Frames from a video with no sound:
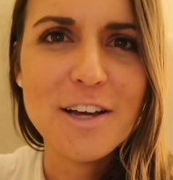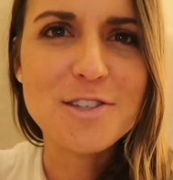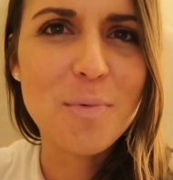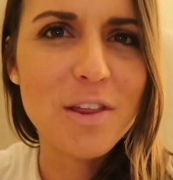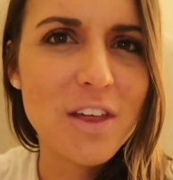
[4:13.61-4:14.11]

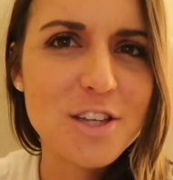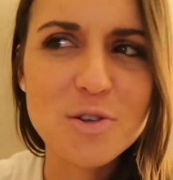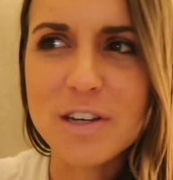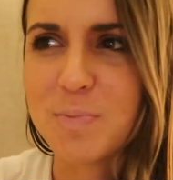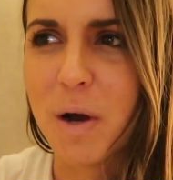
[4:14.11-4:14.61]
so many things
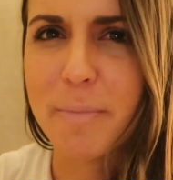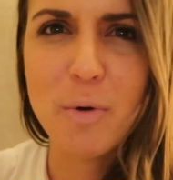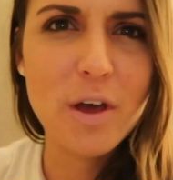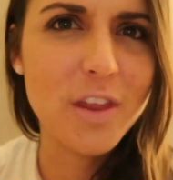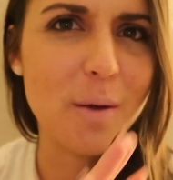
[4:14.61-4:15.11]
to experiment
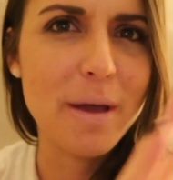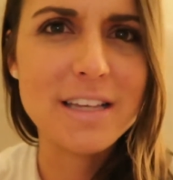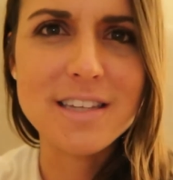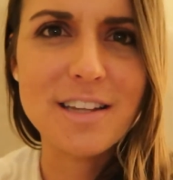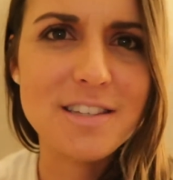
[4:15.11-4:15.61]
with and to make
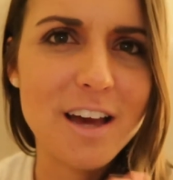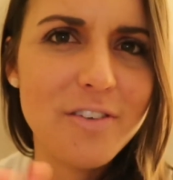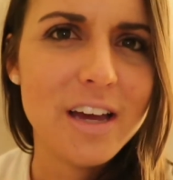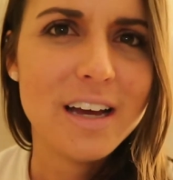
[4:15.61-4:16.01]
sense of,